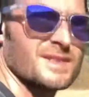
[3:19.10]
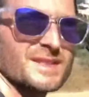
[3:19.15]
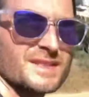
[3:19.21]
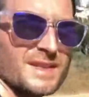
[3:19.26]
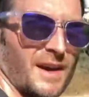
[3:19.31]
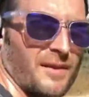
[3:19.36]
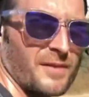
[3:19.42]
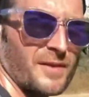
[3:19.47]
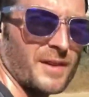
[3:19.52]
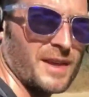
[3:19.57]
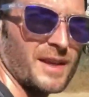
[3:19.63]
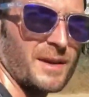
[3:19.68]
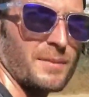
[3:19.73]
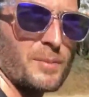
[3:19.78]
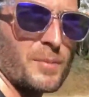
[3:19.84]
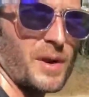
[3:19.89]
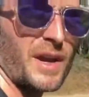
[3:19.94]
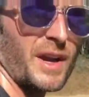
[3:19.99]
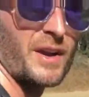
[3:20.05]
Definitely
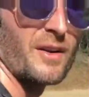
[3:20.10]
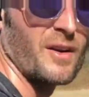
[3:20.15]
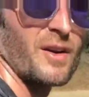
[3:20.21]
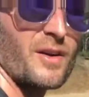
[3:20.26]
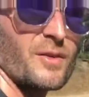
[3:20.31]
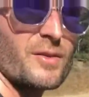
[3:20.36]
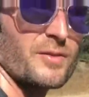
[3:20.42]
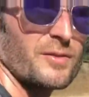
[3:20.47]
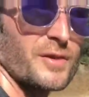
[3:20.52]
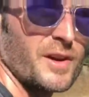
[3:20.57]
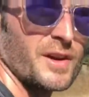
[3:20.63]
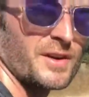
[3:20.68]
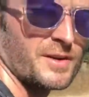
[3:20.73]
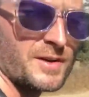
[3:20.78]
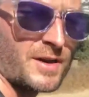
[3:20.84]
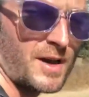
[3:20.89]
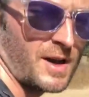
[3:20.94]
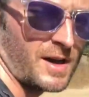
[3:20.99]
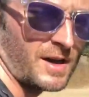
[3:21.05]
bring your own for your
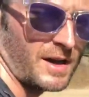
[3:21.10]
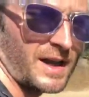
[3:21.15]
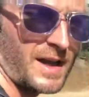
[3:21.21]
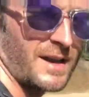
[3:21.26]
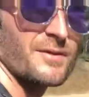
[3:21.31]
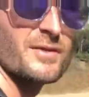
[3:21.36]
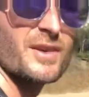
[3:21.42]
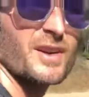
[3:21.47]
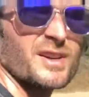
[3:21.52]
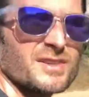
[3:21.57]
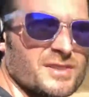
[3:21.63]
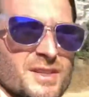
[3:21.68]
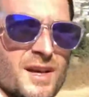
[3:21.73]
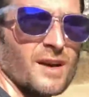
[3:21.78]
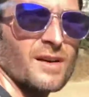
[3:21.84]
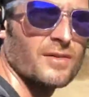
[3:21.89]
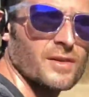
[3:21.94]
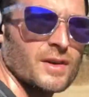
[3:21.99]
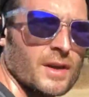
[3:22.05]
dog and for yourself.